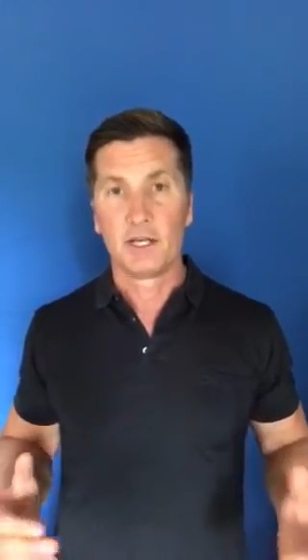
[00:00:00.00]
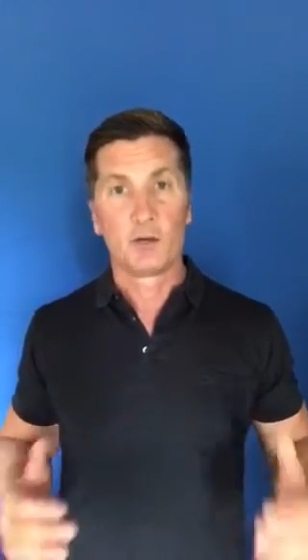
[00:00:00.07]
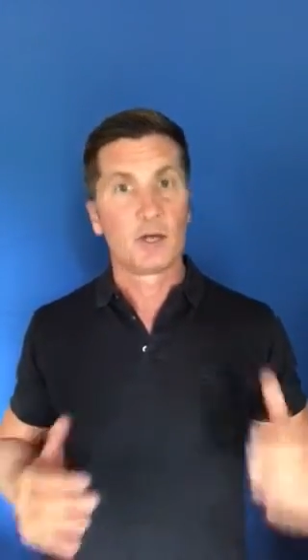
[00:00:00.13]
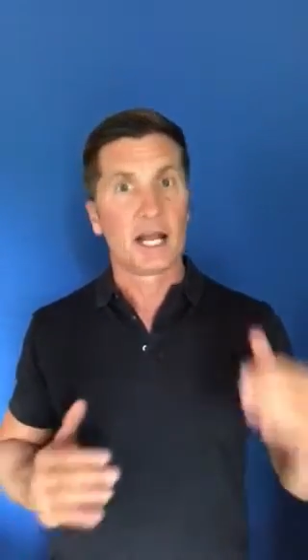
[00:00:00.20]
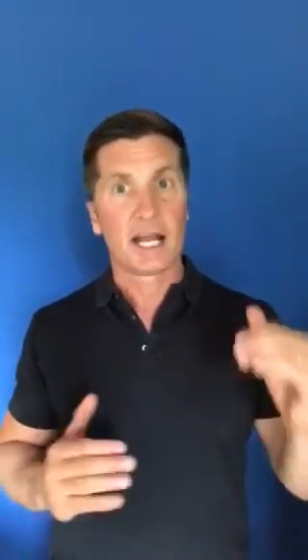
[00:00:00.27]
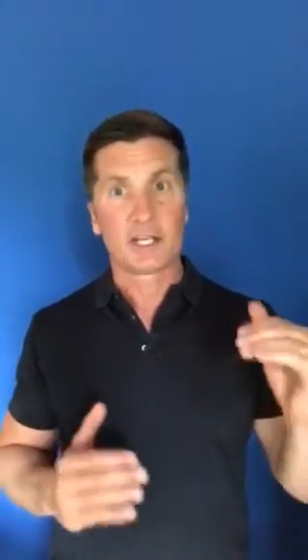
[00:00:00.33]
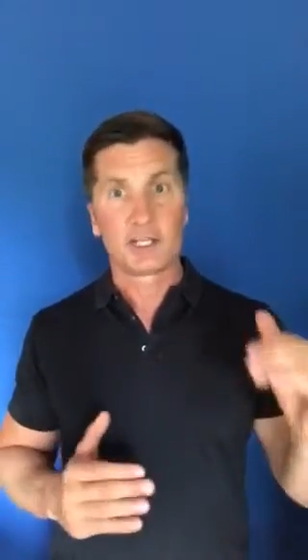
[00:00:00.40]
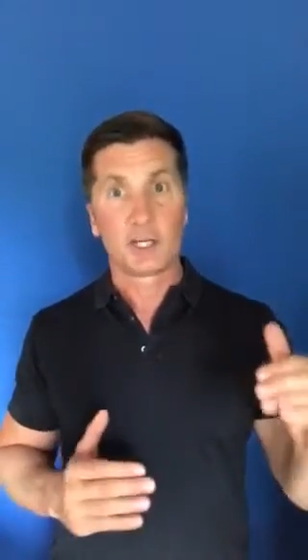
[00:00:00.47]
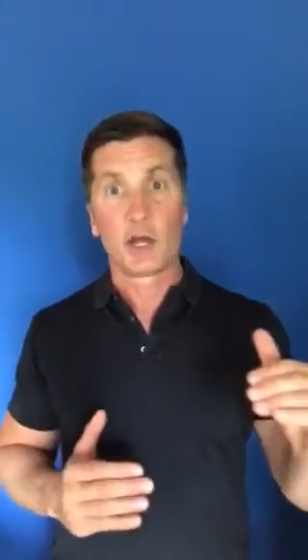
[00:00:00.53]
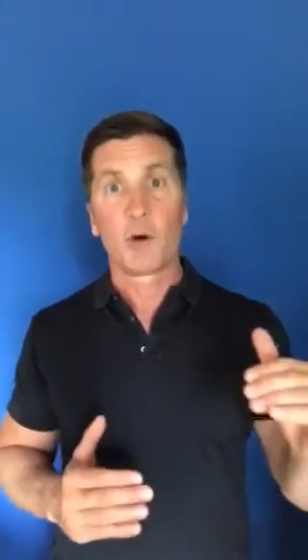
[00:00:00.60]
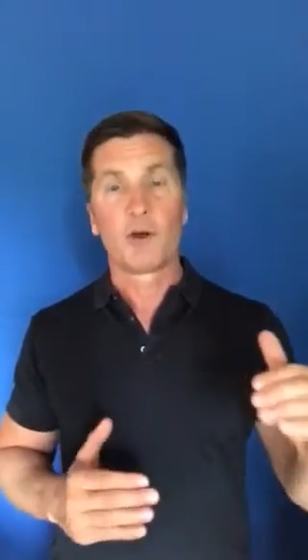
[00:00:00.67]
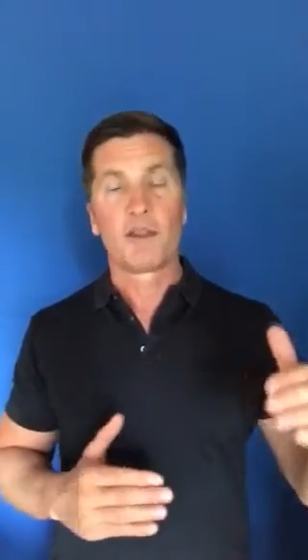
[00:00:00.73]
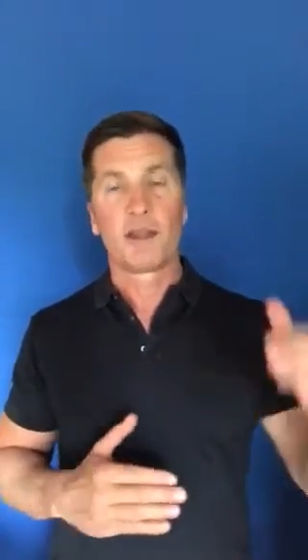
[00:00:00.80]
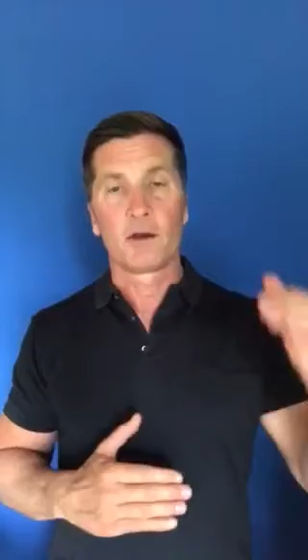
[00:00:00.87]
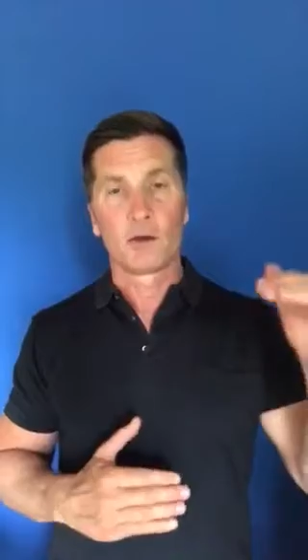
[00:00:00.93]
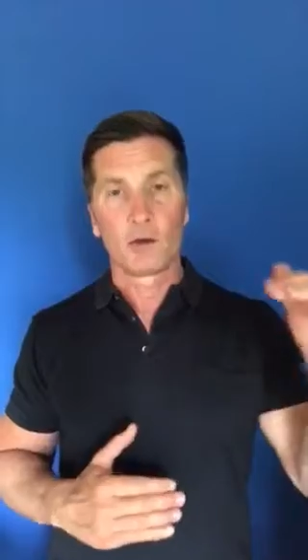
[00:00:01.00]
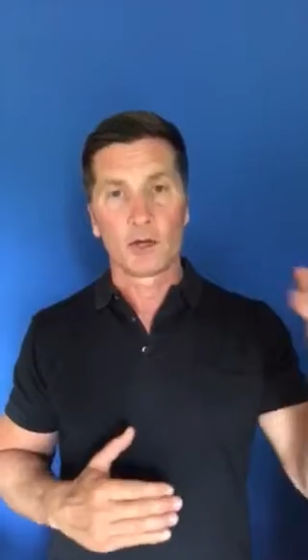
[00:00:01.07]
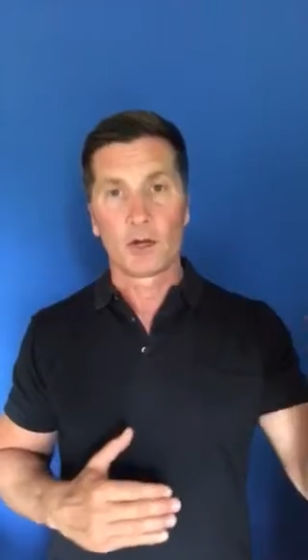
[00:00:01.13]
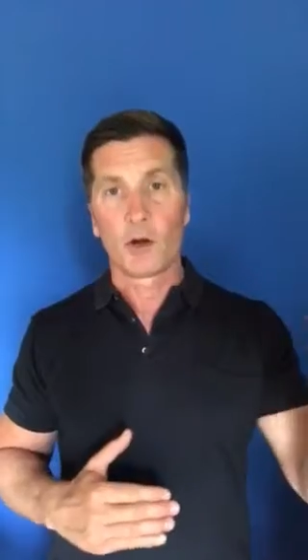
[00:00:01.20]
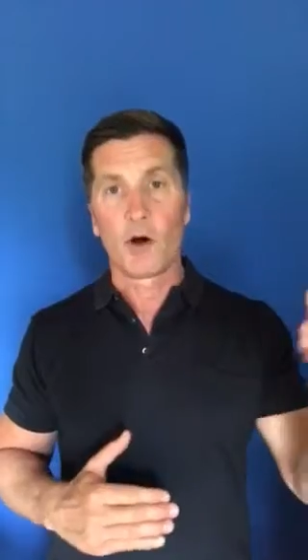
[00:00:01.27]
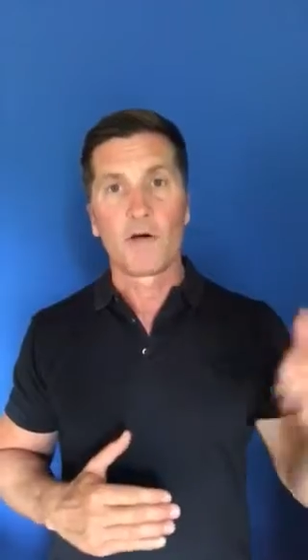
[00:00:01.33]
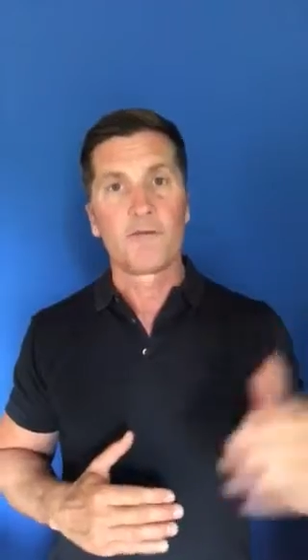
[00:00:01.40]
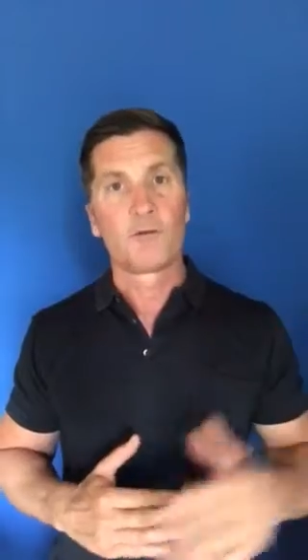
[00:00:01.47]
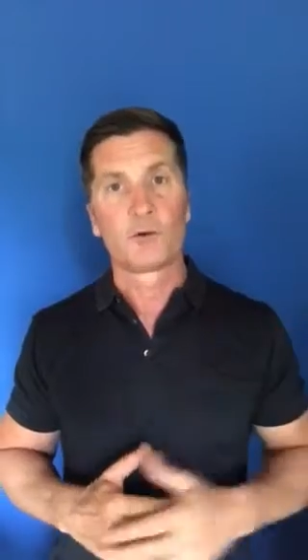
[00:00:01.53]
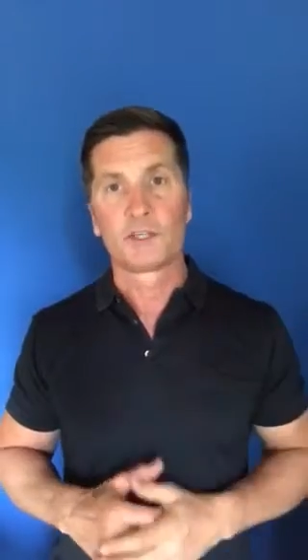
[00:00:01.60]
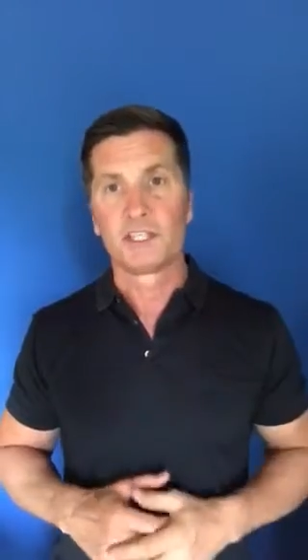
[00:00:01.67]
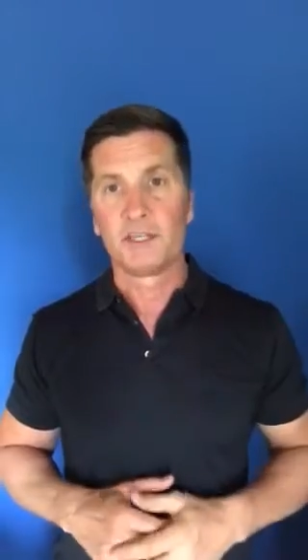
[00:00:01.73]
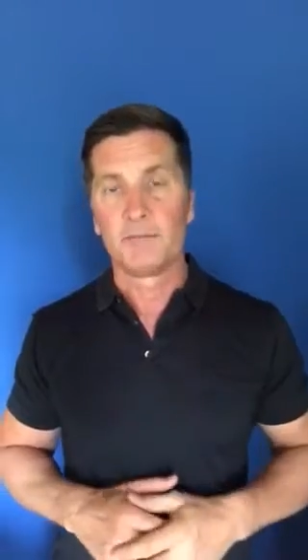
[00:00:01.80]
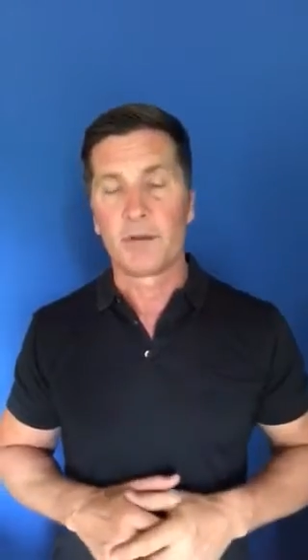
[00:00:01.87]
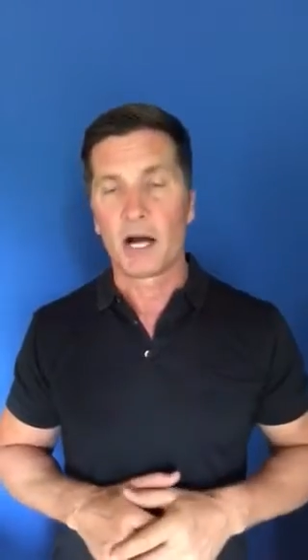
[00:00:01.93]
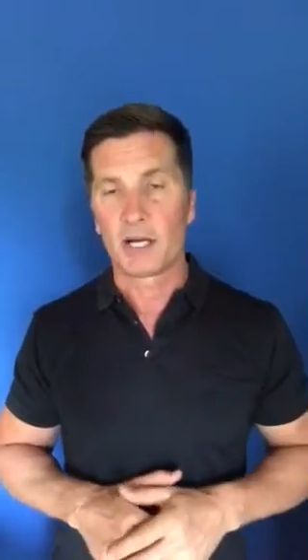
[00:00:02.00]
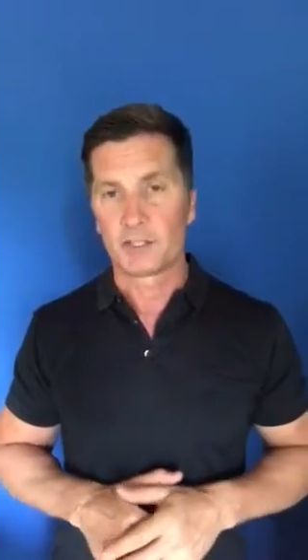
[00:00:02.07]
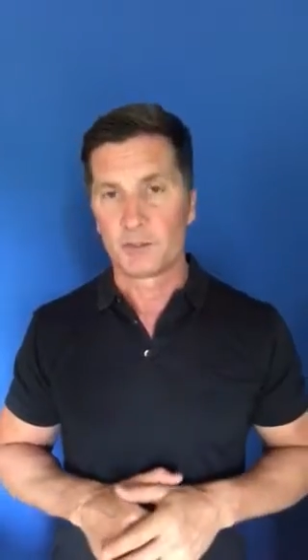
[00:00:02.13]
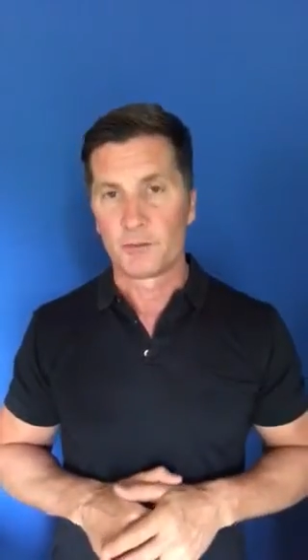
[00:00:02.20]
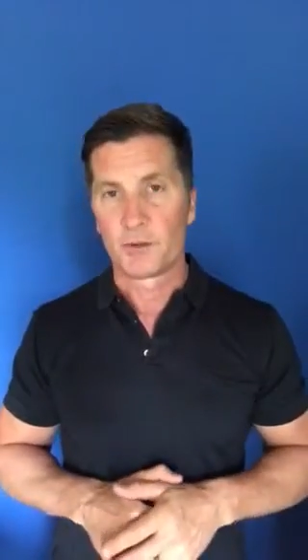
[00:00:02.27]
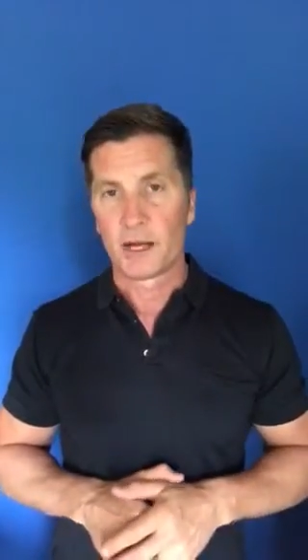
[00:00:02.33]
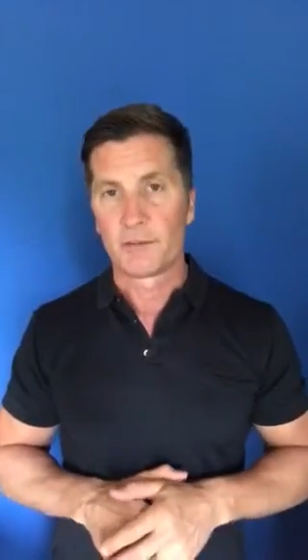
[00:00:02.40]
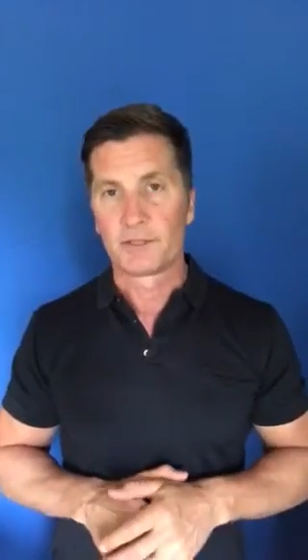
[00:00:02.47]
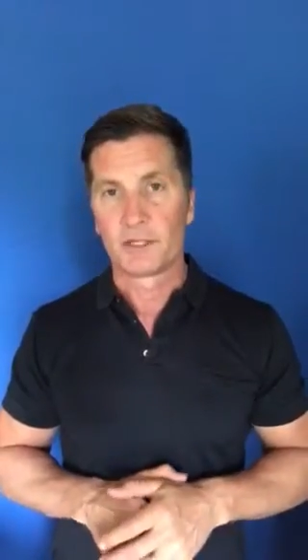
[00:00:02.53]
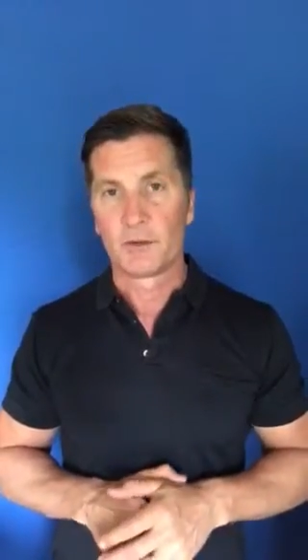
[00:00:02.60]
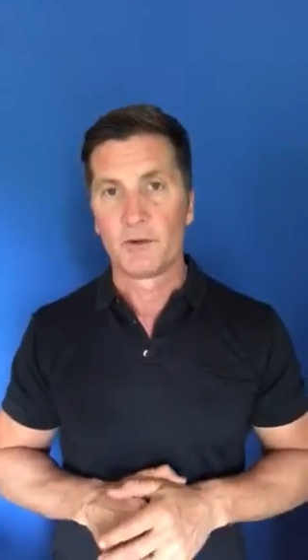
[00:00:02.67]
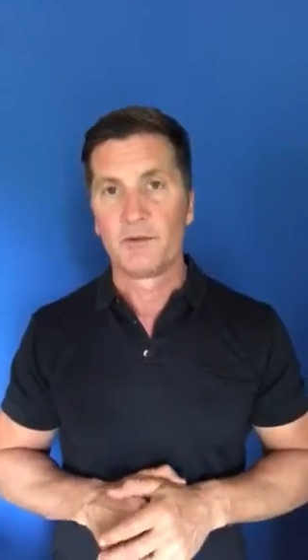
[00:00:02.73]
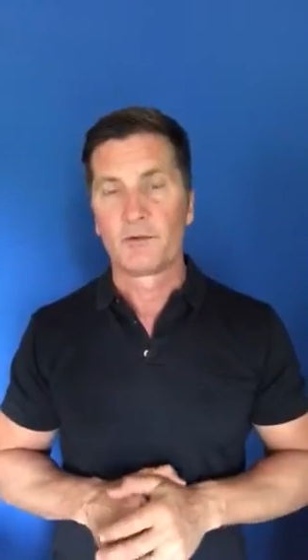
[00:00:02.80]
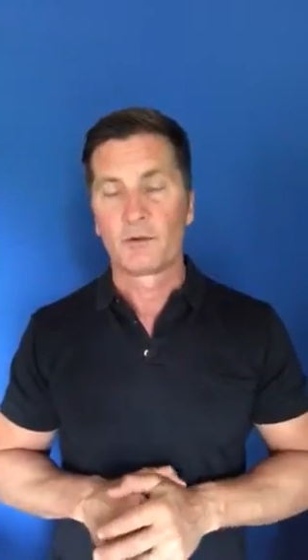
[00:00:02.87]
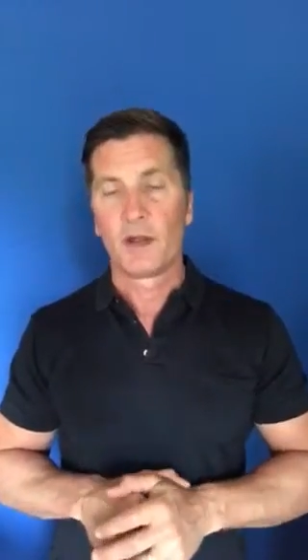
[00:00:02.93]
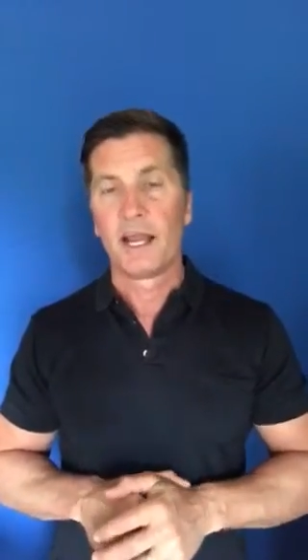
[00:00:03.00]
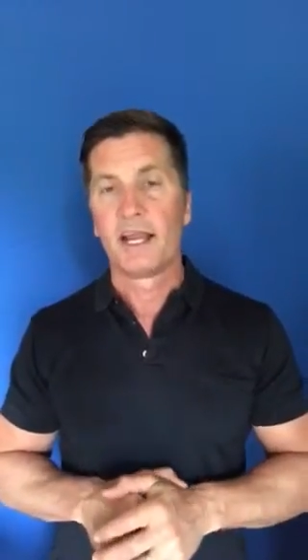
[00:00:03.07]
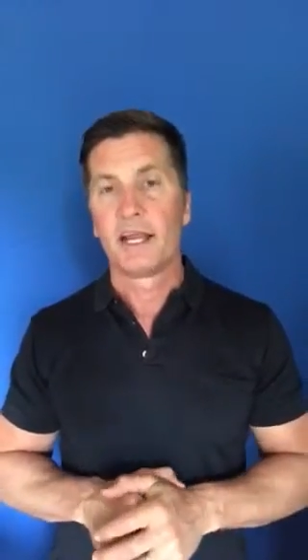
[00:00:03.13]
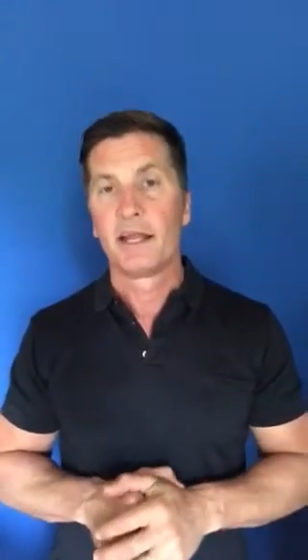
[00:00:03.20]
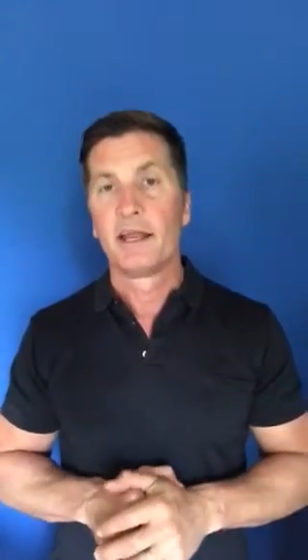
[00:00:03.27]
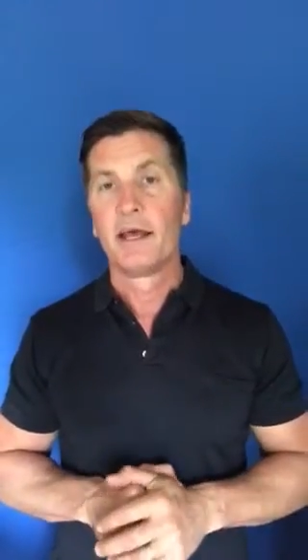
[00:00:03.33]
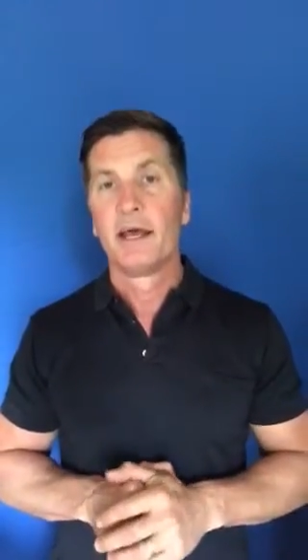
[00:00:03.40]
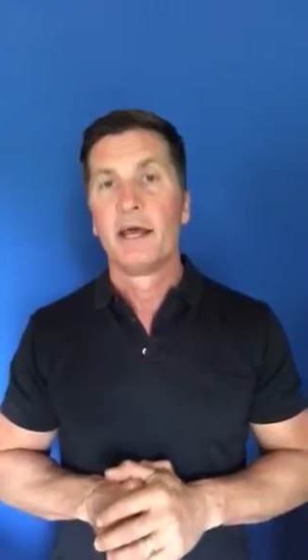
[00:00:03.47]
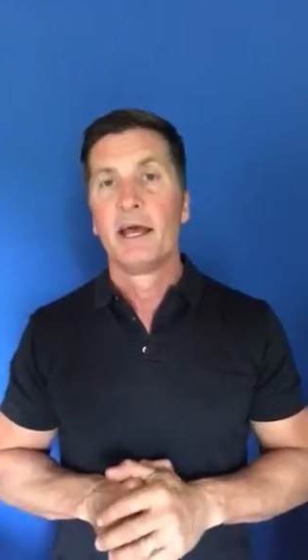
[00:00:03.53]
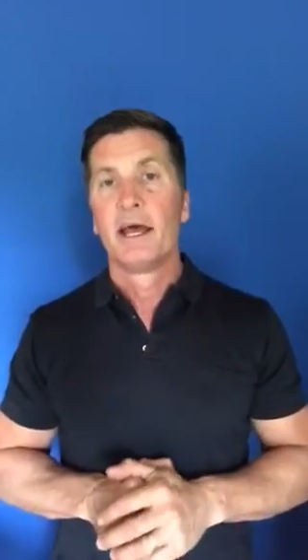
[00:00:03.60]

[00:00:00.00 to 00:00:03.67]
You can actually go in there and look at all 14 posture preps that we've created.